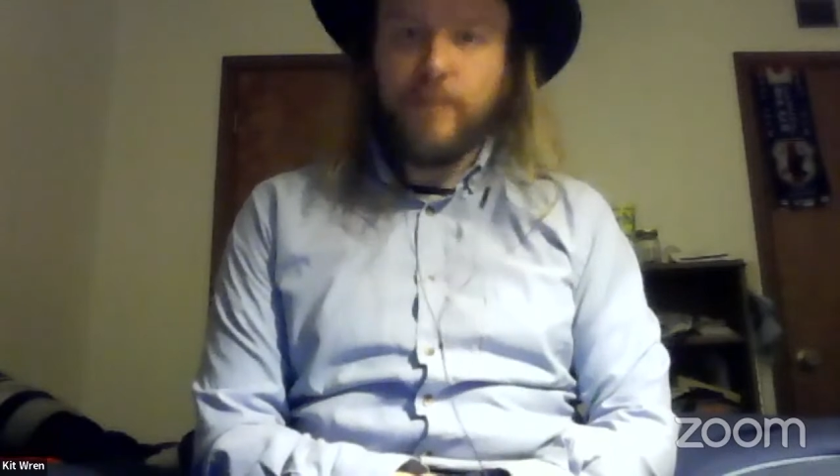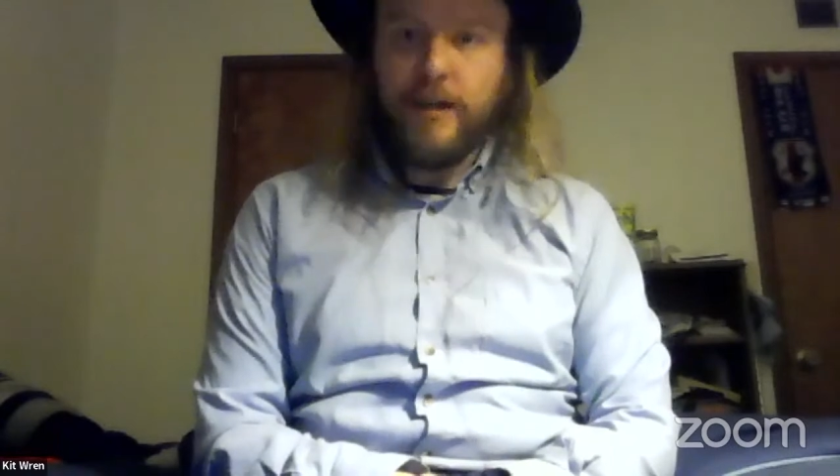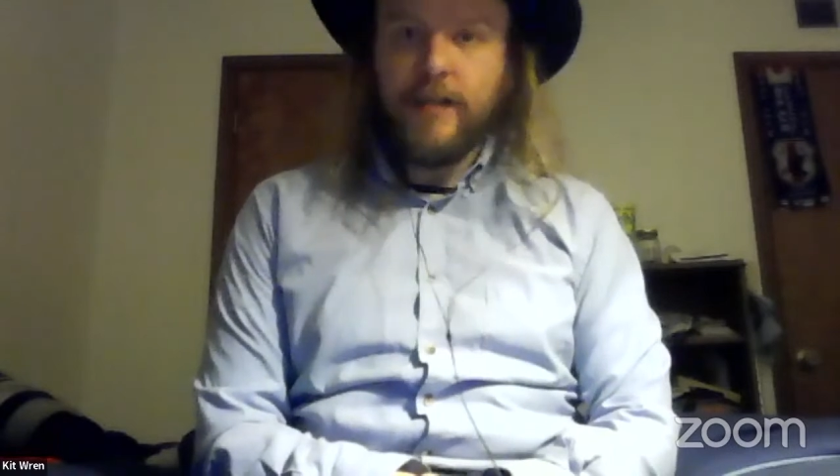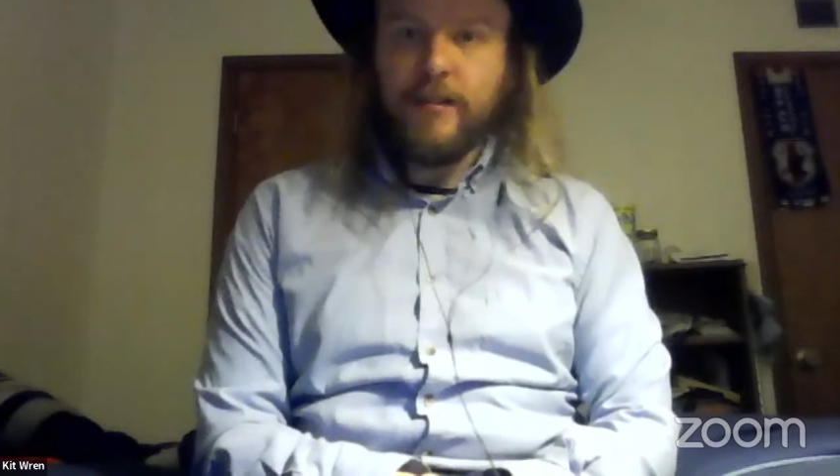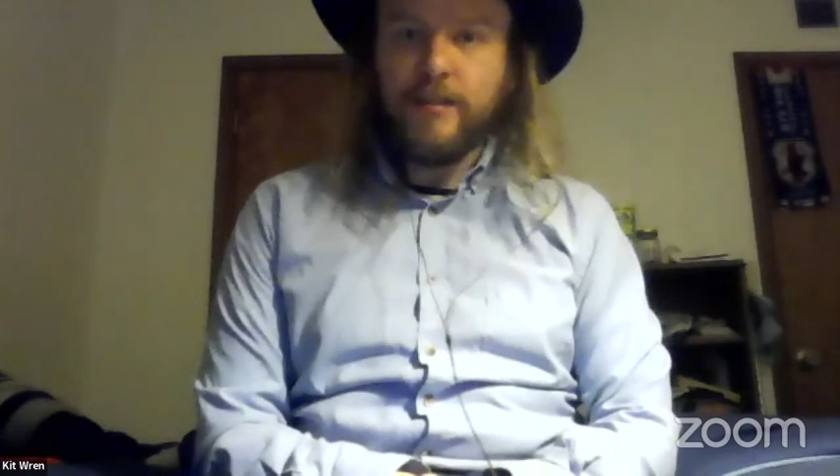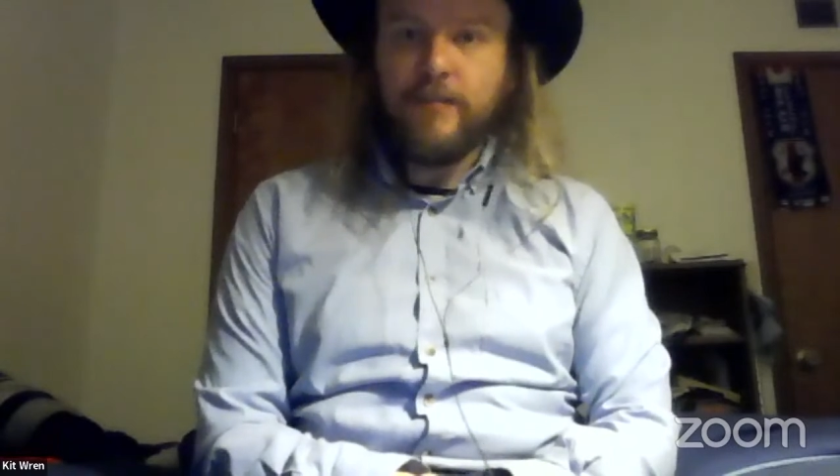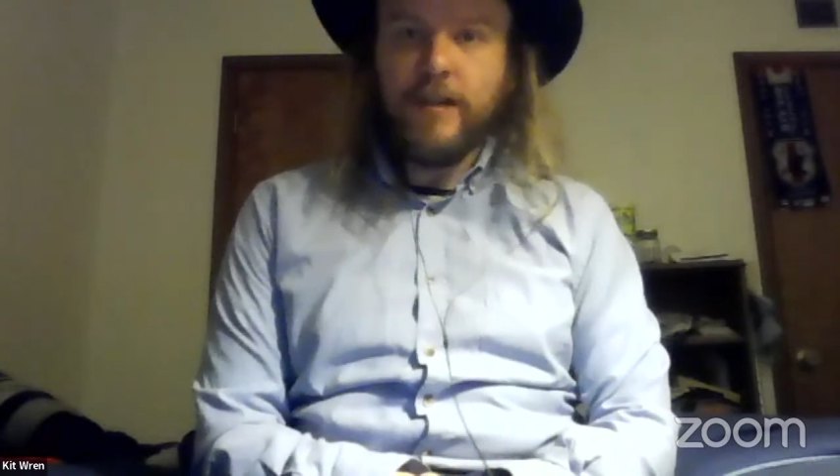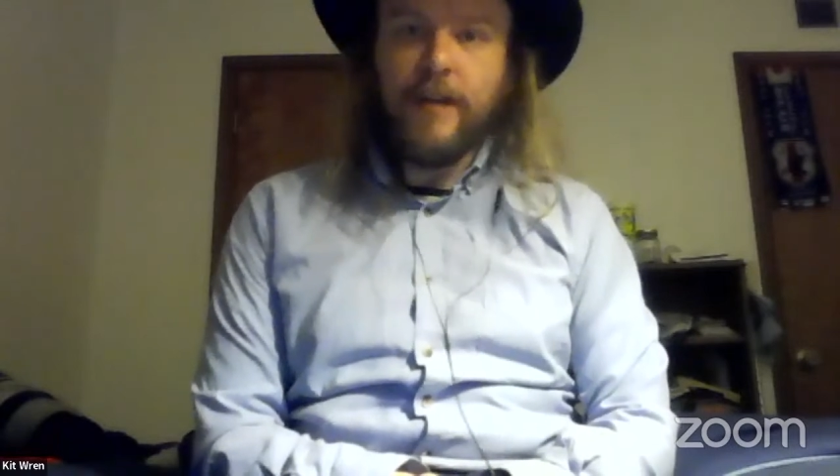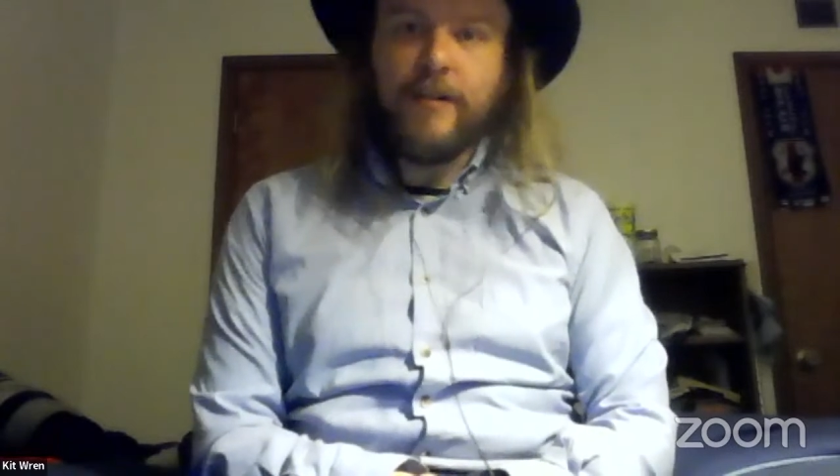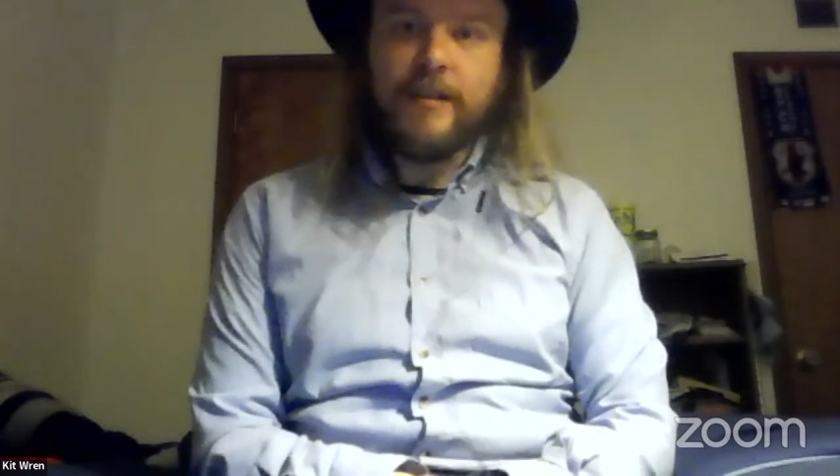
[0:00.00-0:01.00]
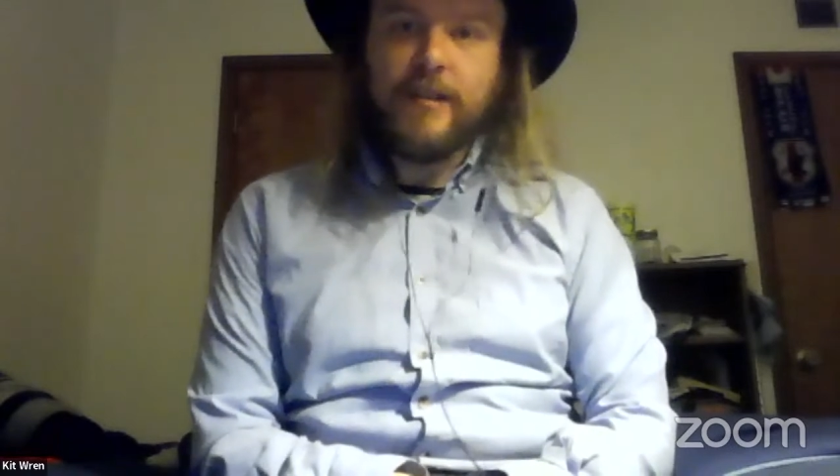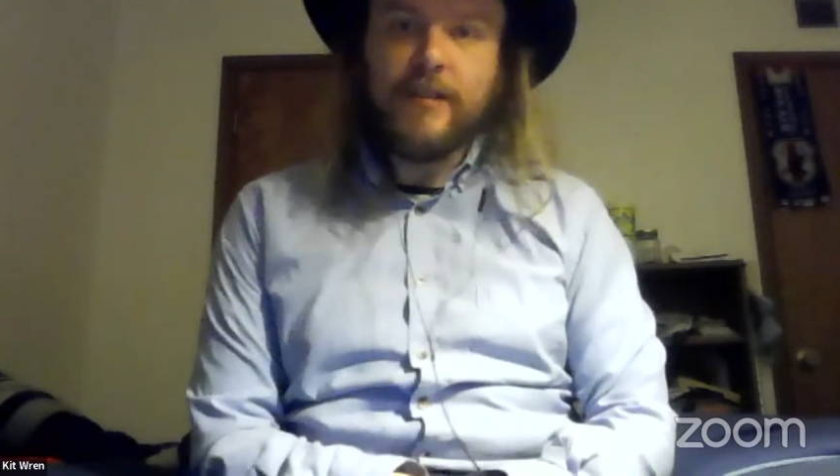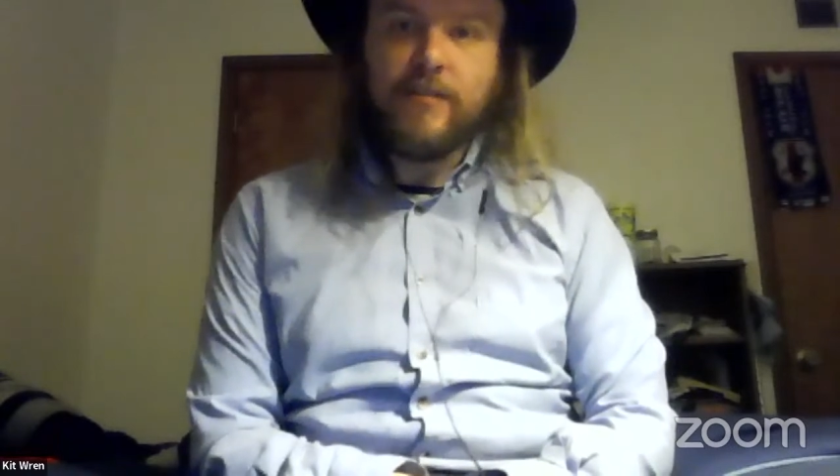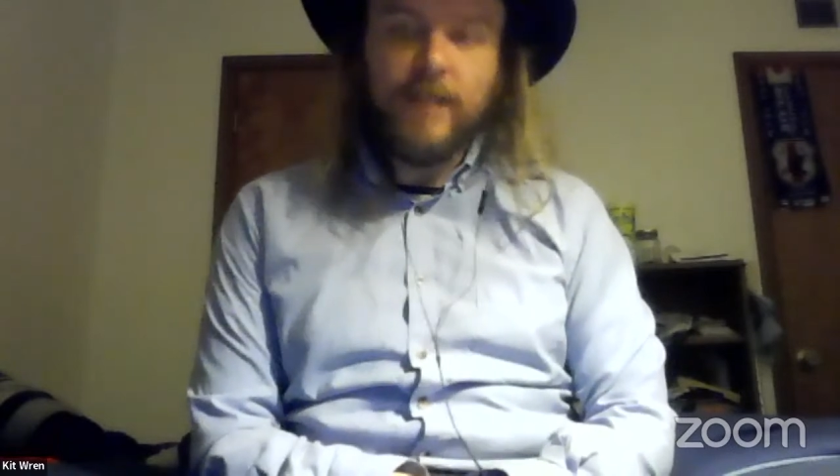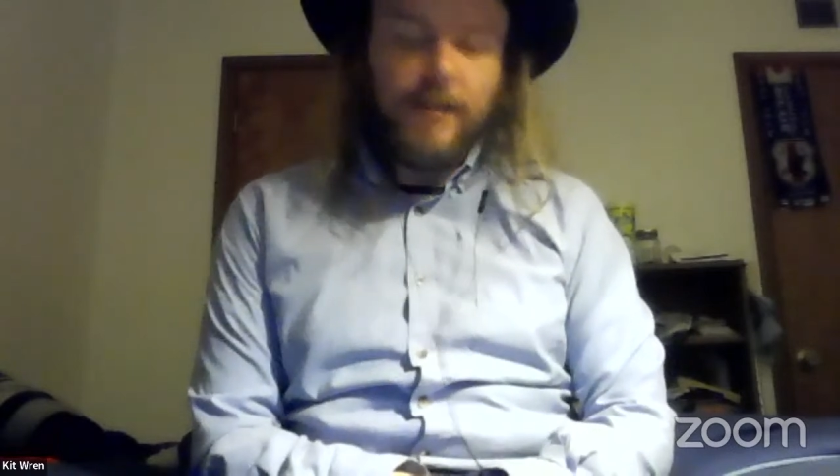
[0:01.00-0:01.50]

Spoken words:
pretty close to a guarantee as